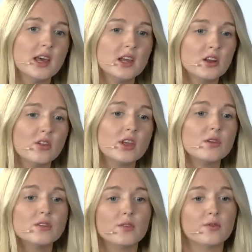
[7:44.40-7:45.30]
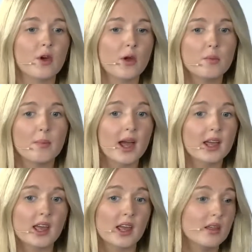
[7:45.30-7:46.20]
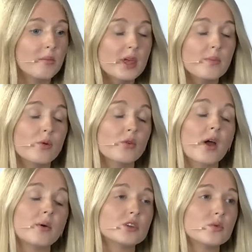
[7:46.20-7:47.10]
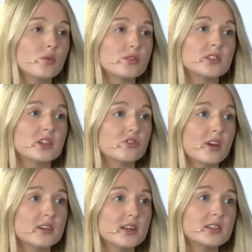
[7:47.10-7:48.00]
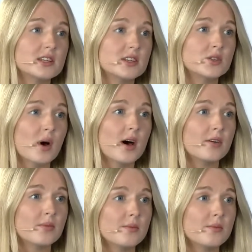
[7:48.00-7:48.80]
you know, the use of open banking and then people going towards digital identity as well?